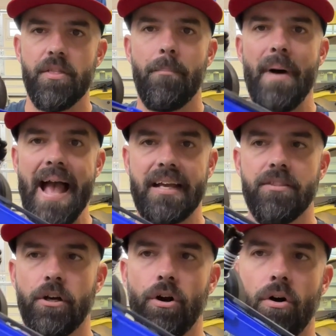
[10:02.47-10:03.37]
back of
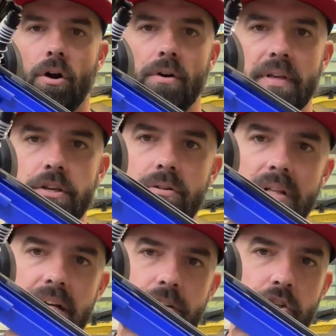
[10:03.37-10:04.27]
the car, they
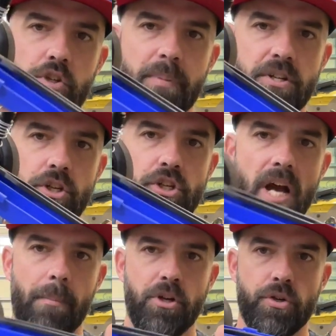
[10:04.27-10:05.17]
utilize the suspension
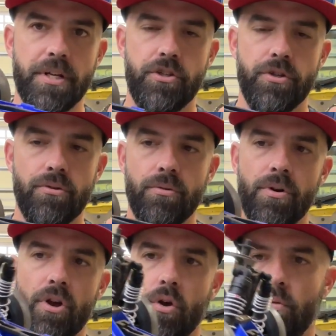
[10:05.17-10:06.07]
geometry to
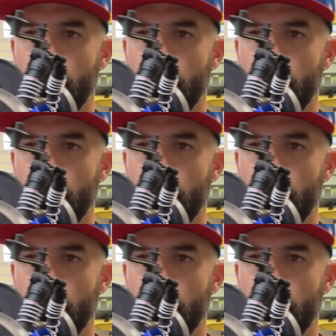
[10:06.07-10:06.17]
the